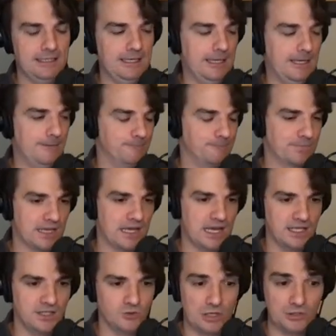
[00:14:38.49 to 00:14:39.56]
Um,
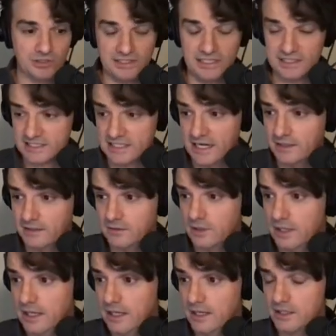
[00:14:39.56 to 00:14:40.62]
and you annotate that cert
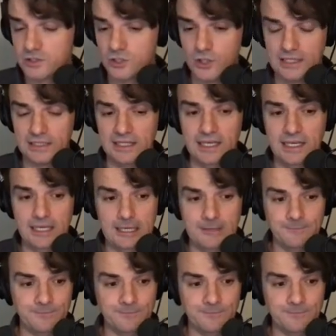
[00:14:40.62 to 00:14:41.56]
uh, so that the